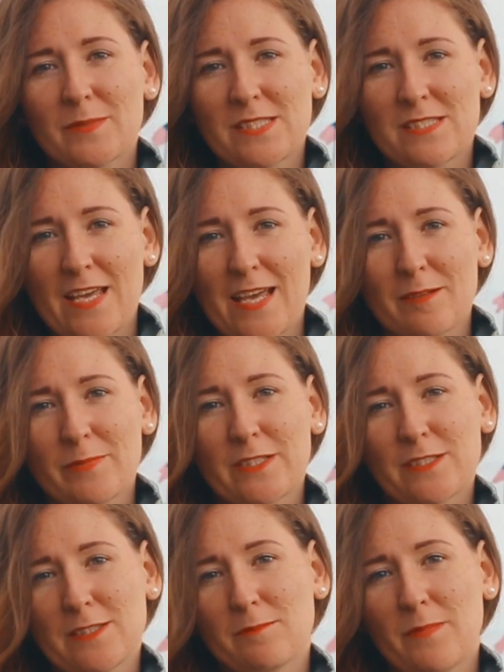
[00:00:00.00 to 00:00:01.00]
a mistake
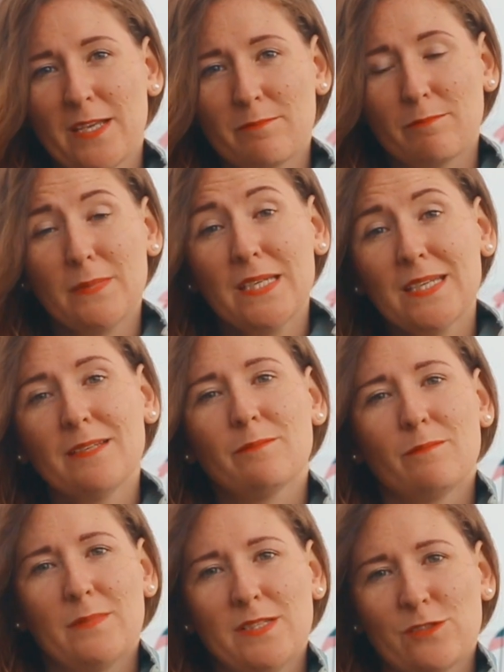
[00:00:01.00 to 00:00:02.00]
because it made me
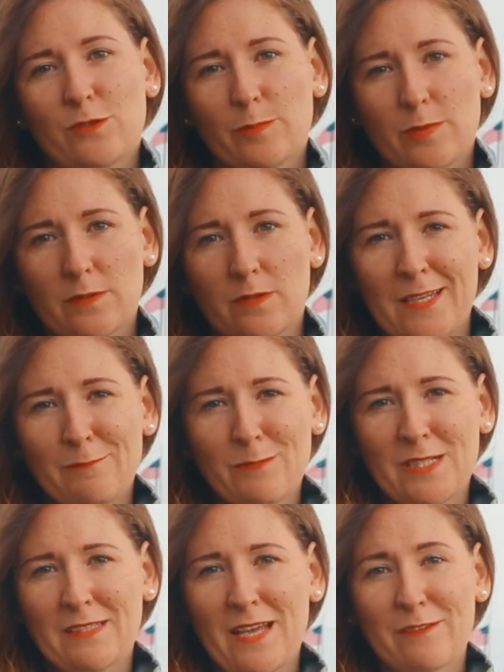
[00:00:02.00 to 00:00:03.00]
miserable in
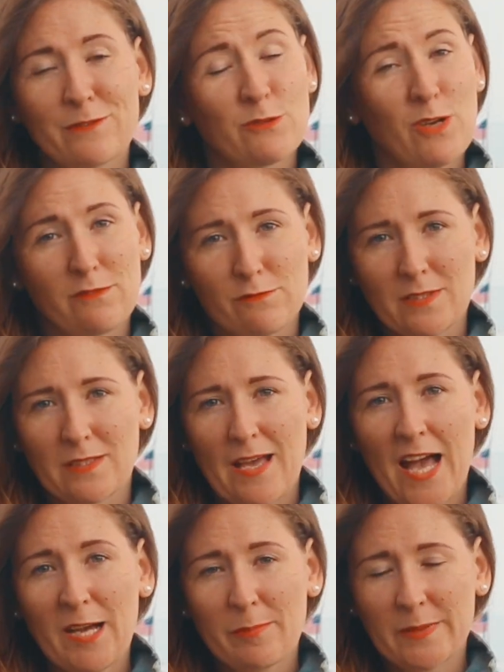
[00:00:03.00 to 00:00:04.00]
my life and not really
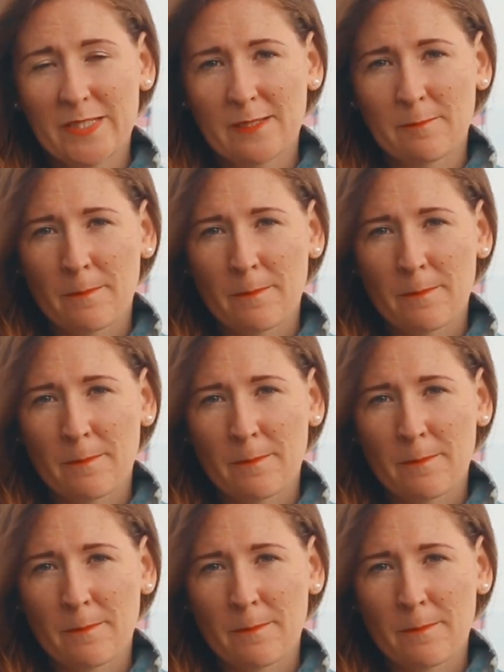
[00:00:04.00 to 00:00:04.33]
happy.